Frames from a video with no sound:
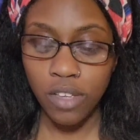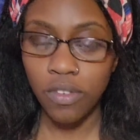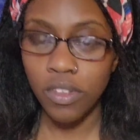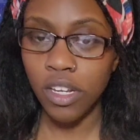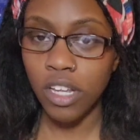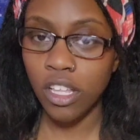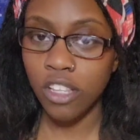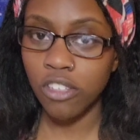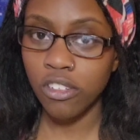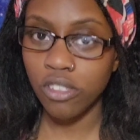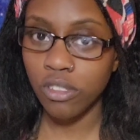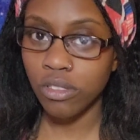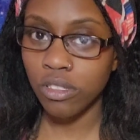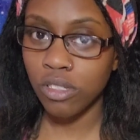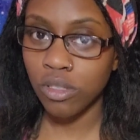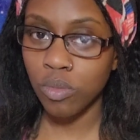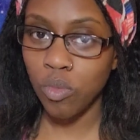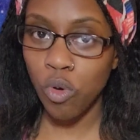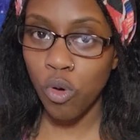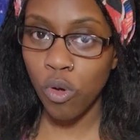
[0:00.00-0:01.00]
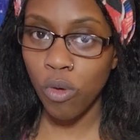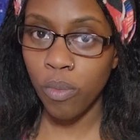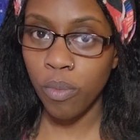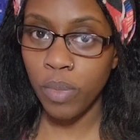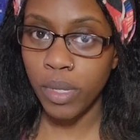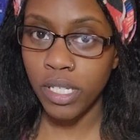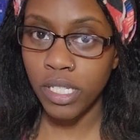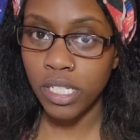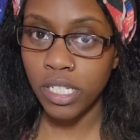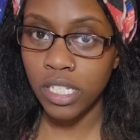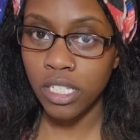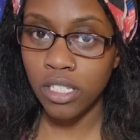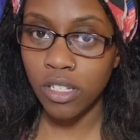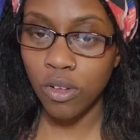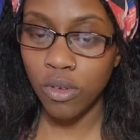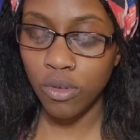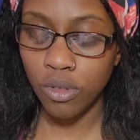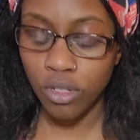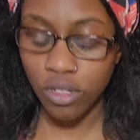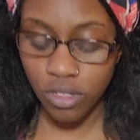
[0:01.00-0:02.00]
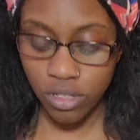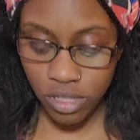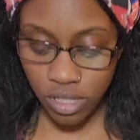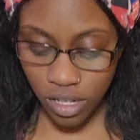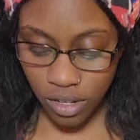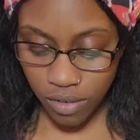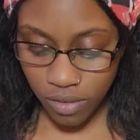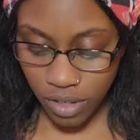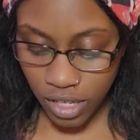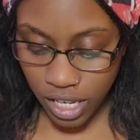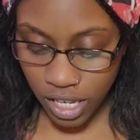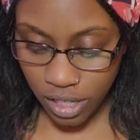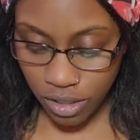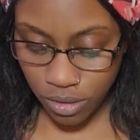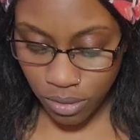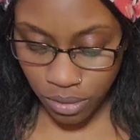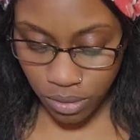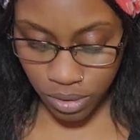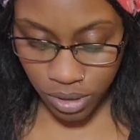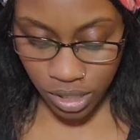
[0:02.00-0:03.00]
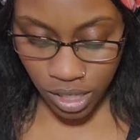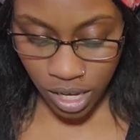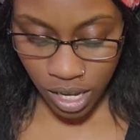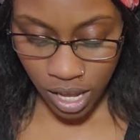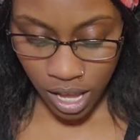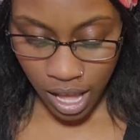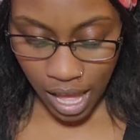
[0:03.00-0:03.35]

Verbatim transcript: even other small business owners of candles